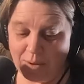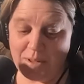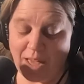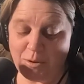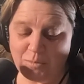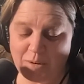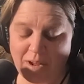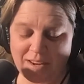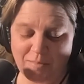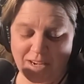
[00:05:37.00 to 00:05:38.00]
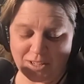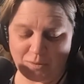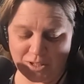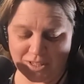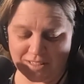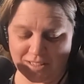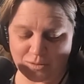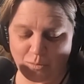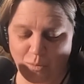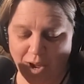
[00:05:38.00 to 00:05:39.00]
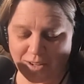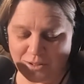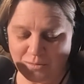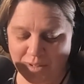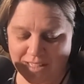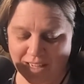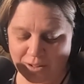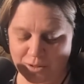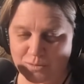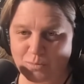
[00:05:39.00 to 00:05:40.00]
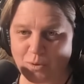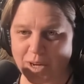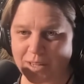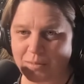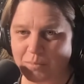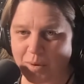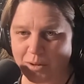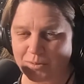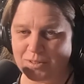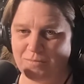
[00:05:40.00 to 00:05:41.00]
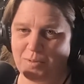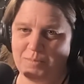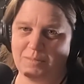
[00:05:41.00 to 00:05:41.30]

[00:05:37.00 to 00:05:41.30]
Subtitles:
I mean, that was one of my next questions. Is what do retailers want most from